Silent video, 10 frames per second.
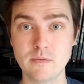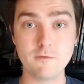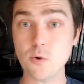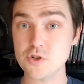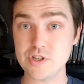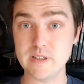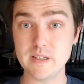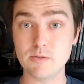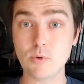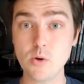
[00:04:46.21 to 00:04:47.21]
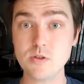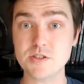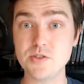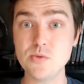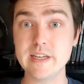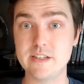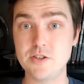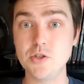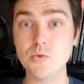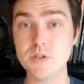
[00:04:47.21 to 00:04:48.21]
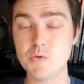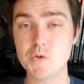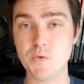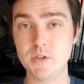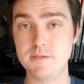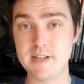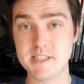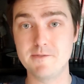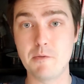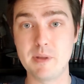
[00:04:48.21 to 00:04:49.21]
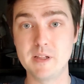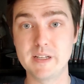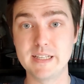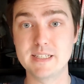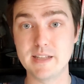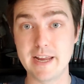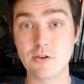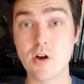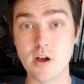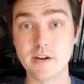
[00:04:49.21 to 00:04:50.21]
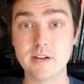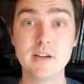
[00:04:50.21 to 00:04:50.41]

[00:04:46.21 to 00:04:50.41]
Fortunately, rogues do get 2 useful defensive abilities later on.